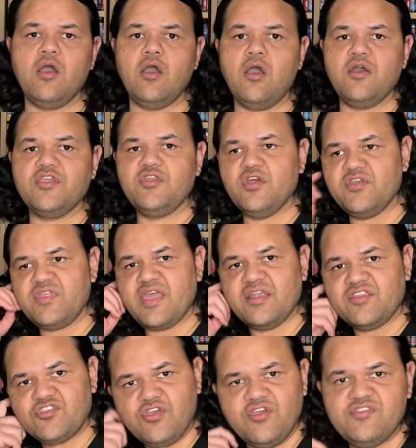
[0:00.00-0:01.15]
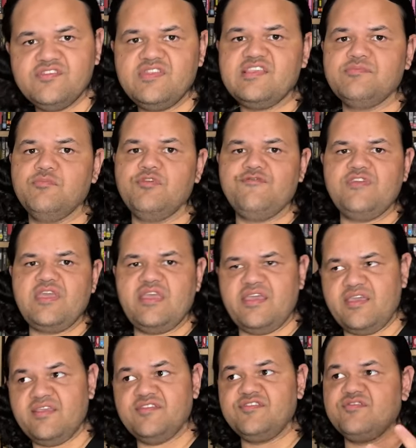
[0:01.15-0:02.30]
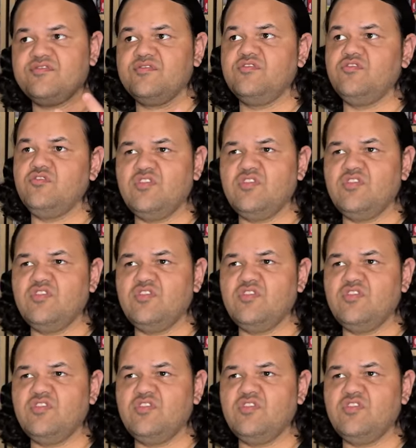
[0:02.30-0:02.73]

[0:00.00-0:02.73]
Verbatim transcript: oh, you know, the undertones of this movie is,